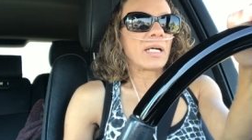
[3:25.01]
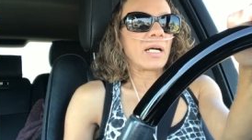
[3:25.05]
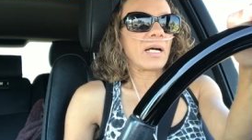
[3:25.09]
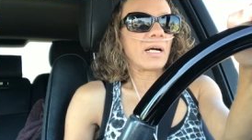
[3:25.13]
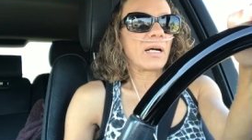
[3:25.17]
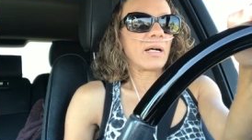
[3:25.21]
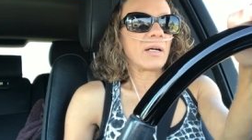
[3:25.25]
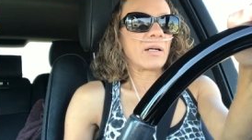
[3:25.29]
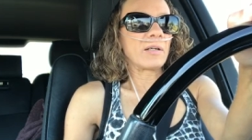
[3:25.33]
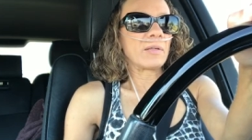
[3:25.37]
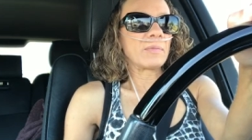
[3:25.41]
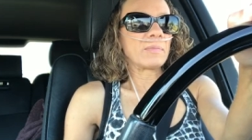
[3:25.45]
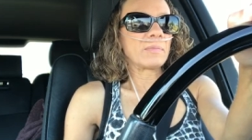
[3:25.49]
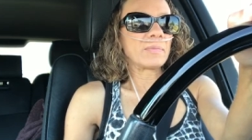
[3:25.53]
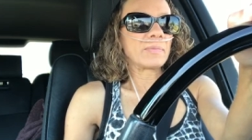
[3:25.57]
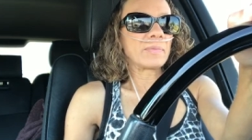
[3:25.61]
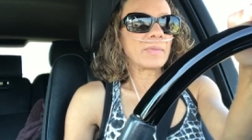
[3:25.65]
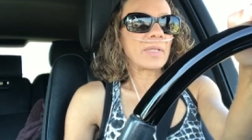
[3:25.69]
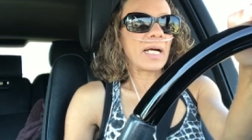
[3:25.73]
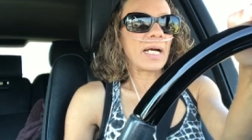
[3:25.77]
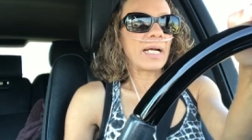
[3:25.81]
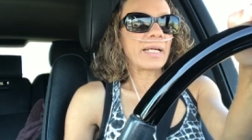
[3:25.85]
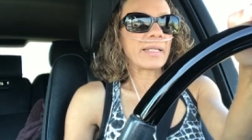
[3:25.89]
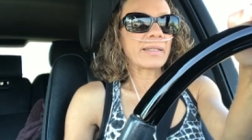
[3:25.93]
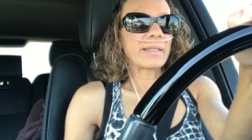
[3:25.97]

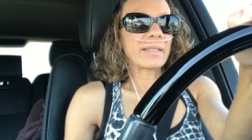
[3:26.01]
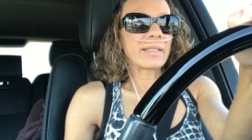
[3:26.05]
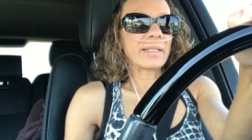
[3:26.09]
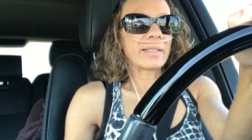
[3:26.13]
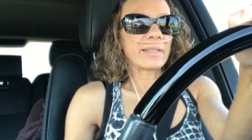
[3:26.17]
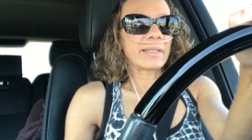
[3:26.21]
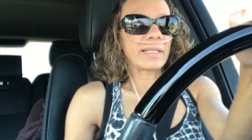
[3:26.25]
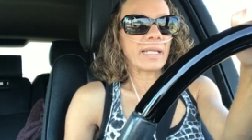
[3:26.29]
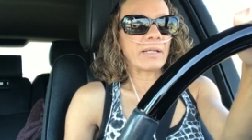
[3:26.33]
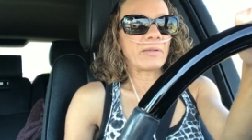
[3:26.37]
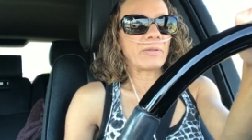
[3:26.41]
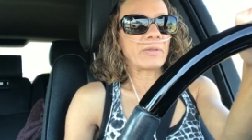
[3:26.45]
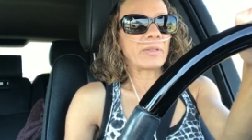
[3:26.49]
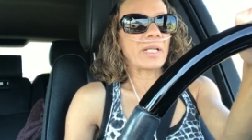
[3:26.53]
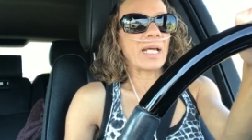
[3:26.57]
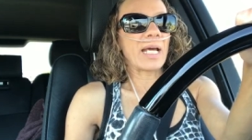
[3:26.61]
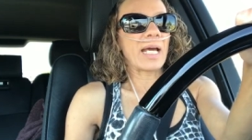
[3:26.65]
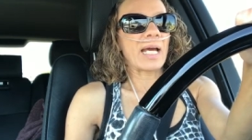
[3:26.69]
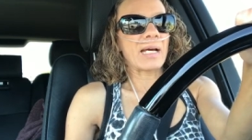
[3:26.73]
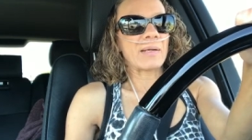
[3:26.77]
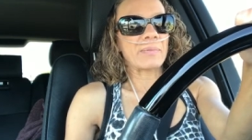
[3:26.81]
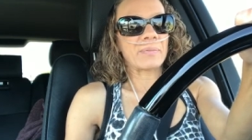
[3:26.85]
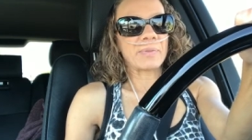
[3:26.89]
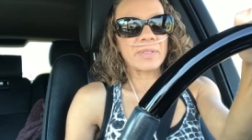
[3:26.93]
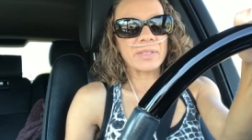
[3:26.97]
Um, I think they would
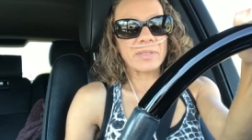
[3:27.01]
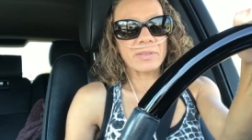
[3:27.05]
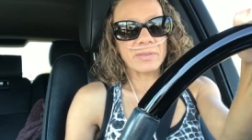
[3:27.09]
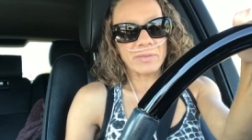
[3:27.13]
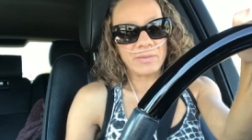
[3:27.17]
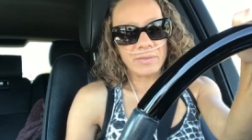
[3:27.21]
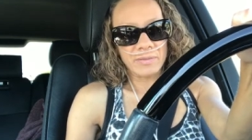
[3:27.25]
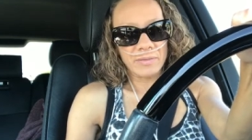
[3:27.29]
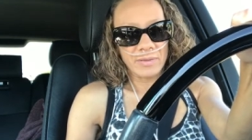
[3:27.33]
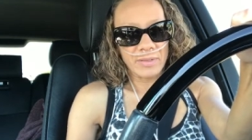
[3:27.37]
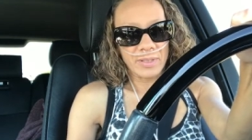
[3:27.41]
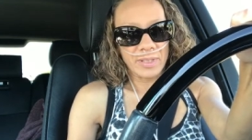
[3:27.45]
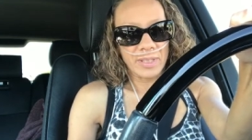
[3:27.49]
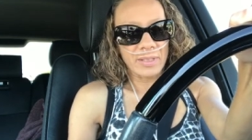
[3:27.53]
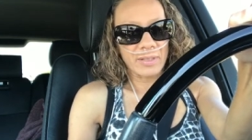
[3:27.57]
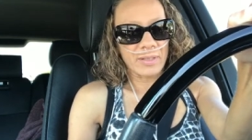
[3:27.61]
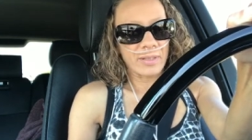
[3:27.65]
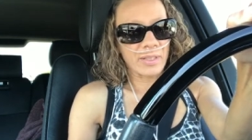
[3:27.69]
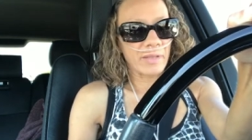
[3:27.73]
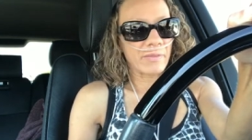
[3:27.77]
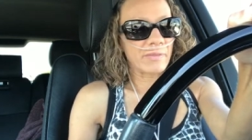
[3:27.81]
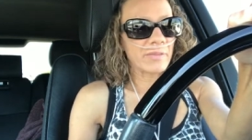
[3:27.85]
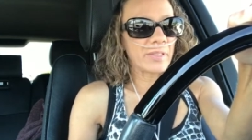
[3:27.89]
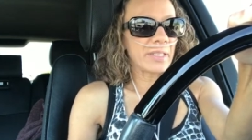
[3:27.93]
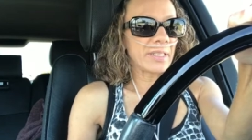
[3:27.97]
absolutely
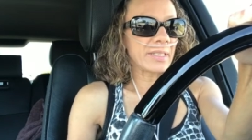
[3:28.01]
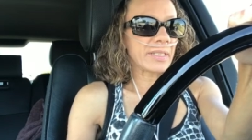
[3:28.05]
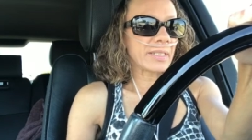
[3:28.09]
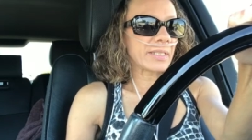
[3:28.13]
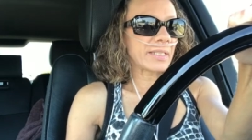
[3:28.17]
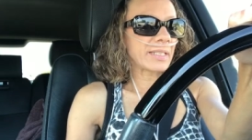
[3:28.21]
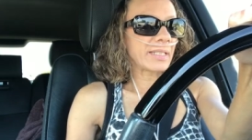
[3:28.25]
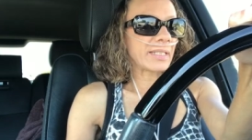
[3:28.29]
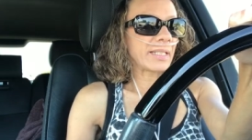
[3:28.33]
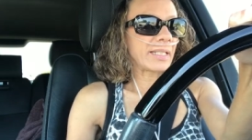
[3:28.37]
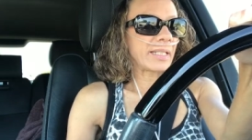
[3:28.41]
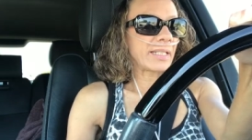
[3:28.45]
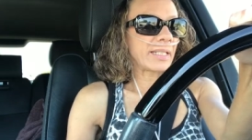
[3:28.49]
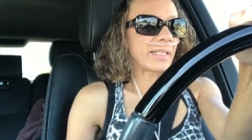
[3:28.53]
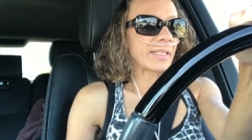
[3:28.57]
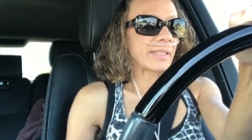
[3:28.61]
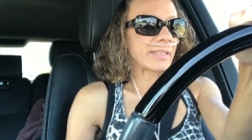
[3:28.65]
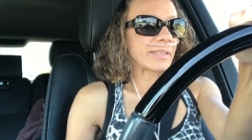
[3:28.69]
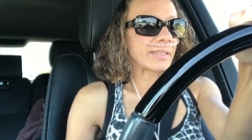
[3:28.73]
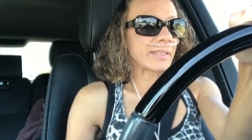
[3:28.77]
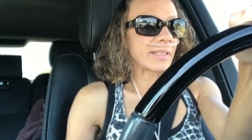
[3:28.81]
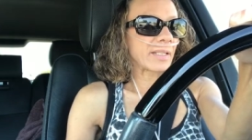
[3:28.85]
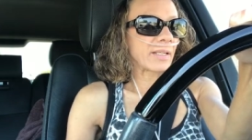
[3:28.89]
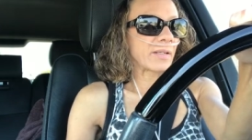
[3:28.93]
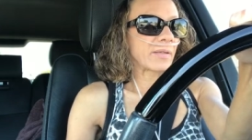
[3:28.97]
love it.
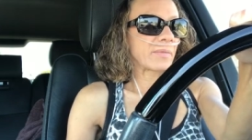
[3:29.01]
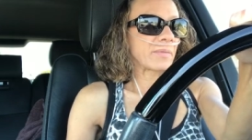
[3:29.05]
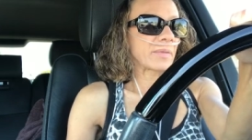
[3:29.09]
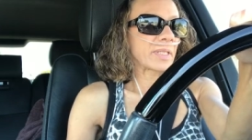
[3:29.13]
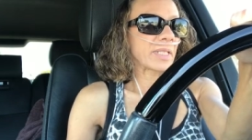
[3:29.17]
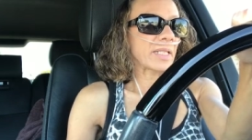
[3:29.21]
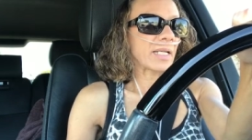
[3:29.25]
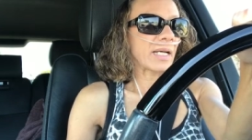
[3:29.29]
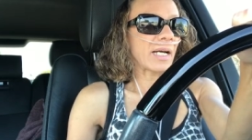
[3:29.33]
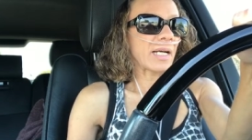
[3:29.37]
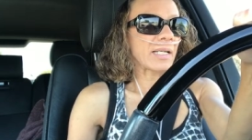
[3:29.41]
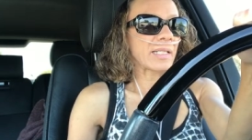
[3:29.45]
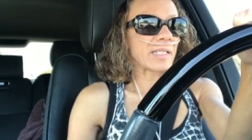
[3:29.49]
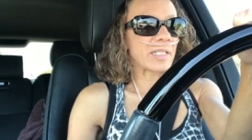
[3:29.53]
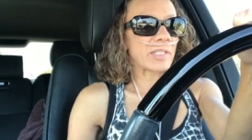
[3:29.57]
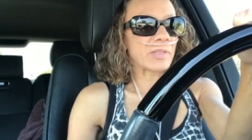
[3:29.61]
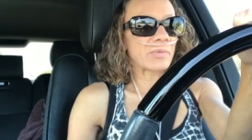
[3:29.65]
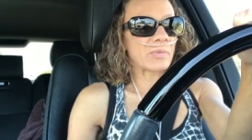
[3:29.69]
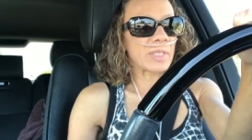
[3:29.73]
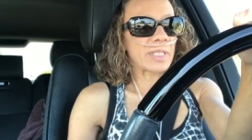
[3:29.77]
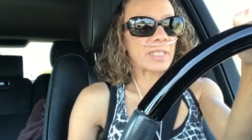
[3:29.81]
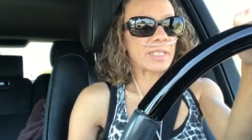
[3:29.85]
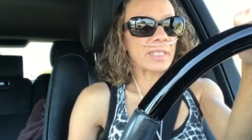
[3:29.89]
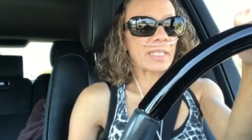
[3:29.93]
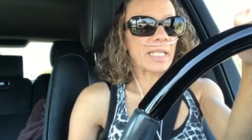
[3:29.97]
And um, the cottage
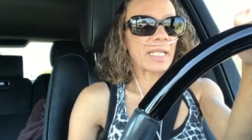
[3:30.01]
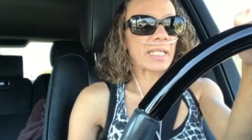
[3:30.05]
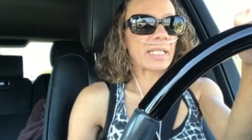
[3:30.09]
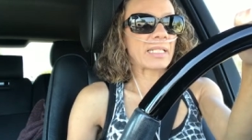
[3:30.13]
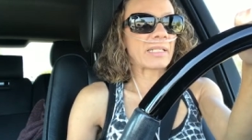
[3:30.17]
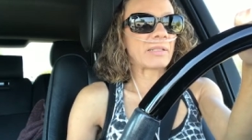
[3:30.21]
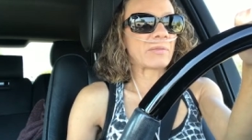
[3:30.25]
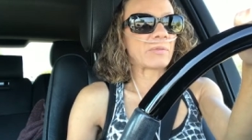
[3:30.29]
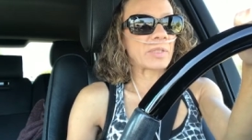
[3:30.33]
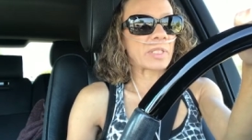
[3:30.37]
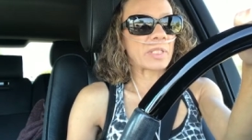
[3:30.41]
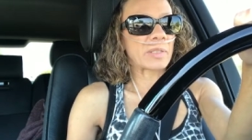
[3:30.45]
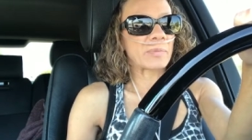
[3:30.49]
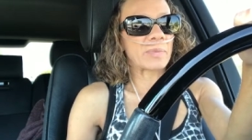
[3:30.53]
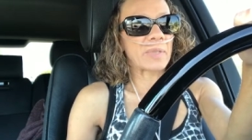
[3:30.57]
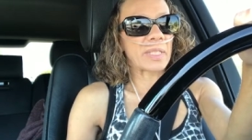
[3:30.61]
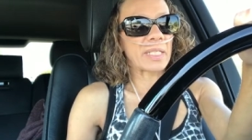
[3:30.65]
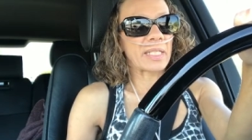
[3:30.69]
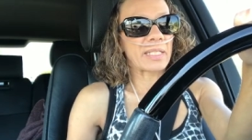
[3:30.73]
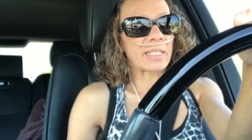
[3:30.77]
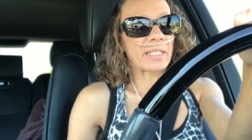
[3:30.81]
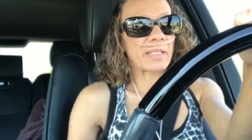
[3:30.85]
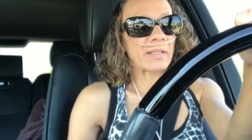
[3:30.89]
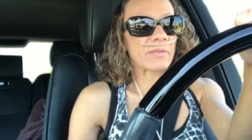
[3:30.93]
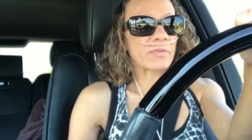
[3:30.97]
we stayed in was
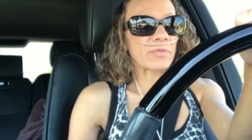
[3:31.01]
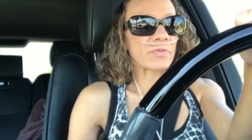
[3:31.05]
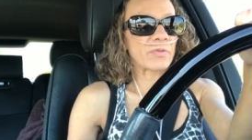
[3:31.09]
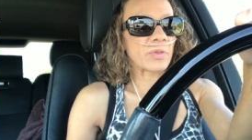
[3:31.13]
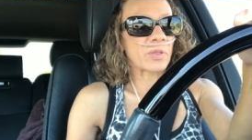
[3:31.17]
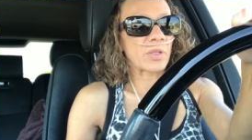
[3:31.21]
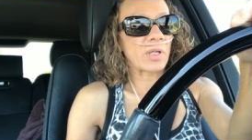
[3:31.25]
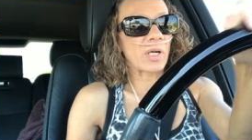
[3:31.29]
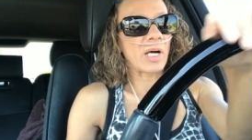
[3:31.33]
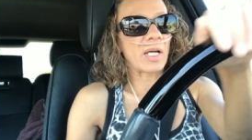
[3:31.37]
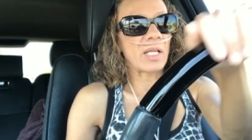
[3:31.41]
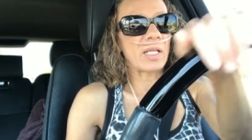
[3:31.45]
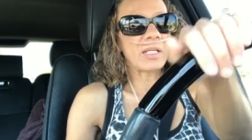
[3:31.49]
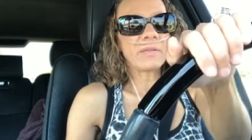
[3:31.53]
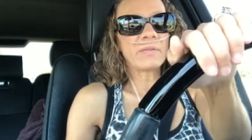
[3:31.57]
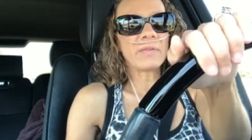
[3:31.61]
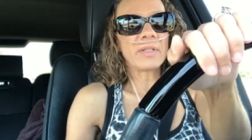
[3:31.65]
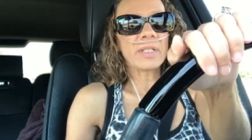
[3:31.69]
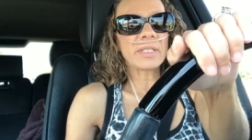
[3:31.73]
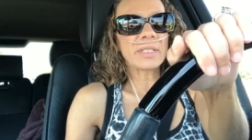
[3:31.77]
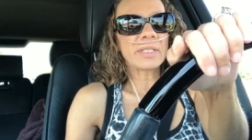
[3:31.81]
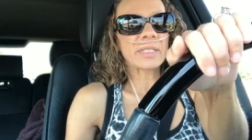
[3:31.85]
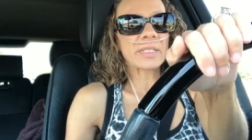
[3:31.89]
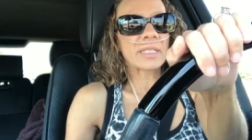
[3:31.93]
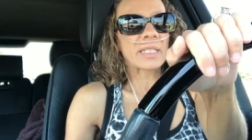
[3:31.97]
big enough for all of
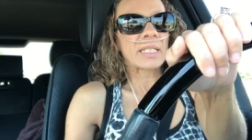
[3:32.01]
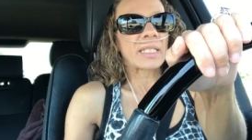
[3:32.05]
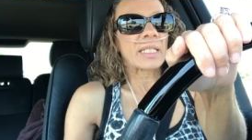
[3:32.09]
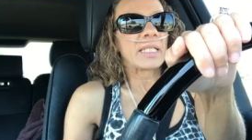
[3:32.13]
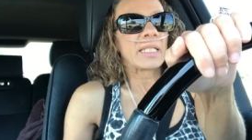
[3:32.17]
us.